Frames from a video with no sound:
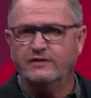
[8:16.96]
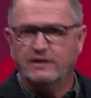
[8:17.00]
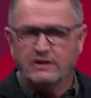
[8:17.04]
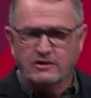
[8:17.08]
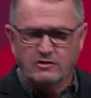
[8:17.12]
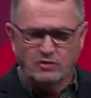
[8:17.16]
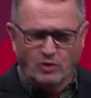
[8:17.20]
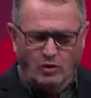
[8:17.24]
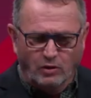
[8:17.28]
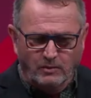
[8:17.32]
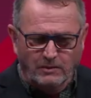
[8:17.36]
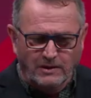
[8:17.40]
stuff.
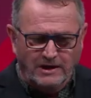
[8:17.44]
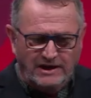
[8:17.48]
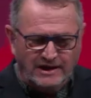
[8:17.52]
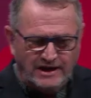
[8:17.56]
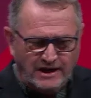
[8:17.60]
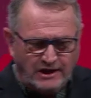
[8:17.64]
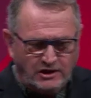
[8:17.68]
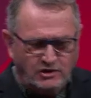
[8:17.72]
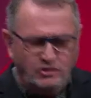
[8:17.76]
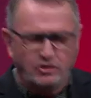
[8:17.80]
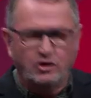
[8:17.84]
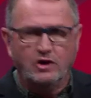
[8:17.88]
The
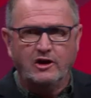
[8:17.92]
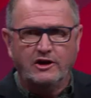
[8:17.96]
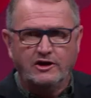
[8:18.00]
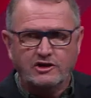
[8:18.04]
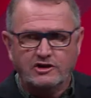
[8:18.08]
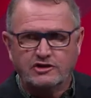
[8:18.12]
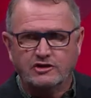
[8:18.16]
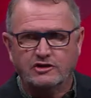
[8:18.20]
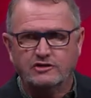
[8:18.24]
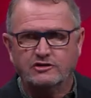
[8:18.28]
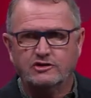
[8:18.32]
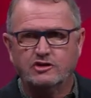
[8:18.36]
normal head
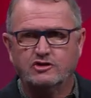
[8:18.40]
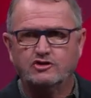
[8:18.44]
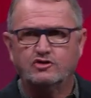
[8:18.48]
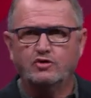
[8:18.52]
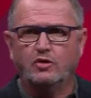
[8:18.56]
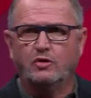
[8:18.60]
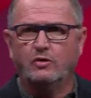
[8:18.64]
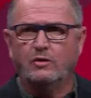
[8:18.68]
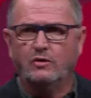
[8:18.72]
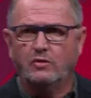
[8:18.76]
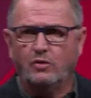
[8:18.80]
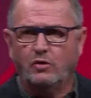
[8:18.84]
collisions,
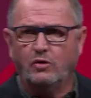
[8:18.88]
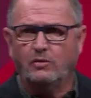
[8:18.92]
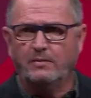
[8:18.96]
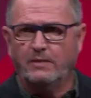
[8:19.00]
it's all,